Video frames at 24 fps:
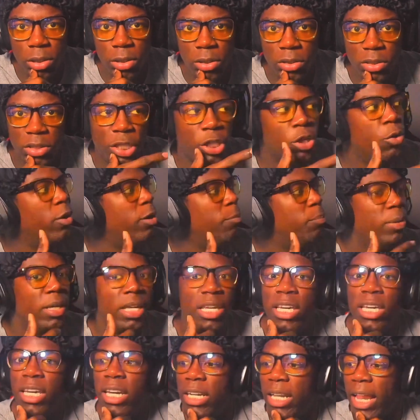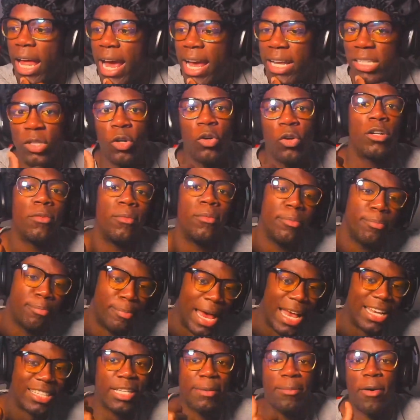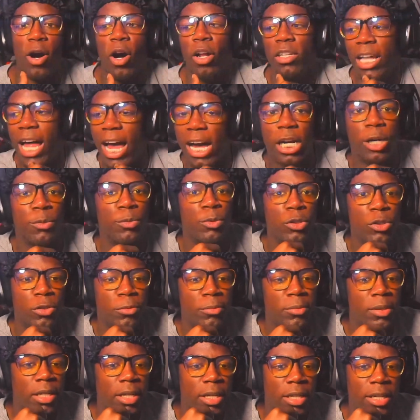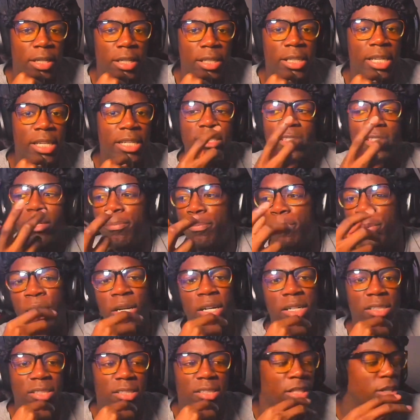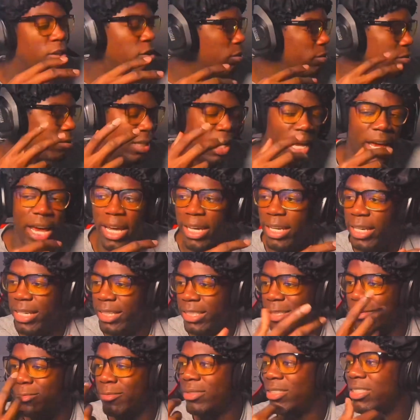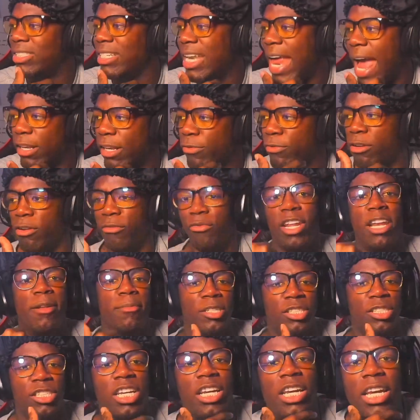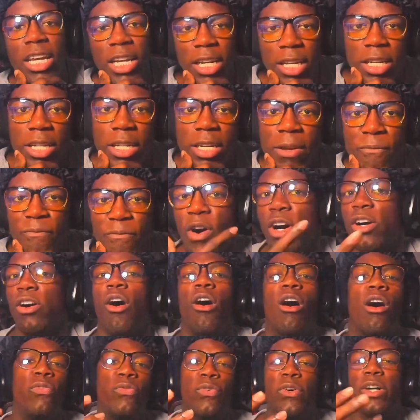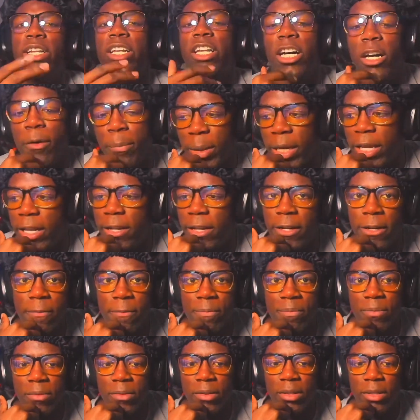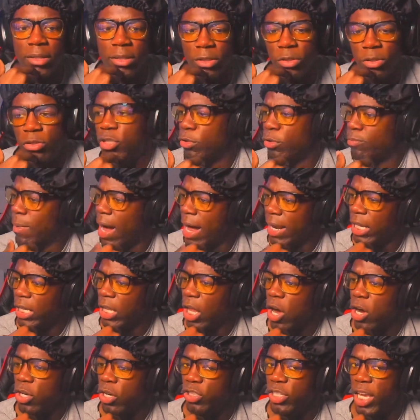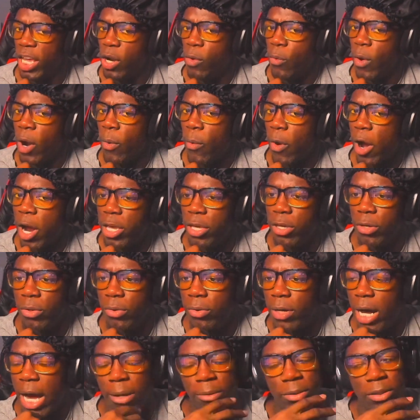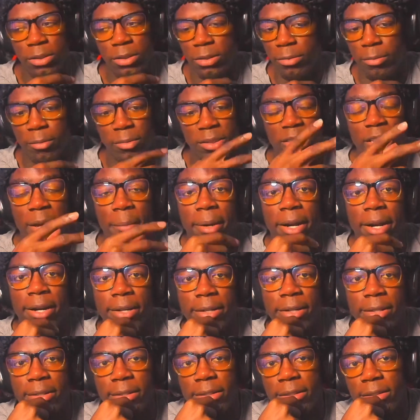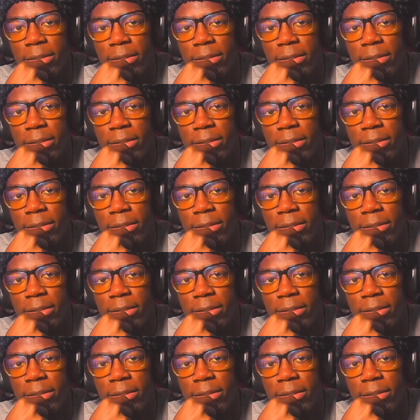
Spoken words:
See who in PE class, go to basketball locker room, get some books, you know, man, get some snacks from the vending machine, fuck off for a little bit. You took mighty long, Jaden. Where were you? I was, you know, my stomach hurt.